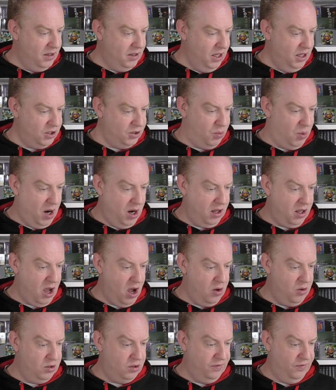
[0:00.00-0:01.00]
This one
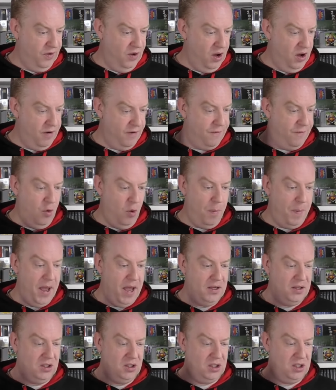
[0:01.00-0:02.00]
goes for £4
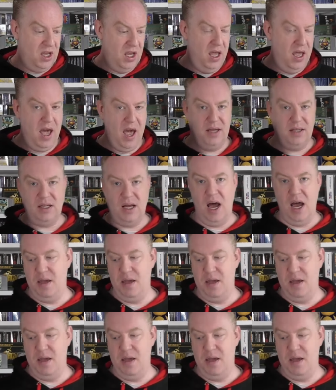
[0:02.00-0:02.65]
at CEX,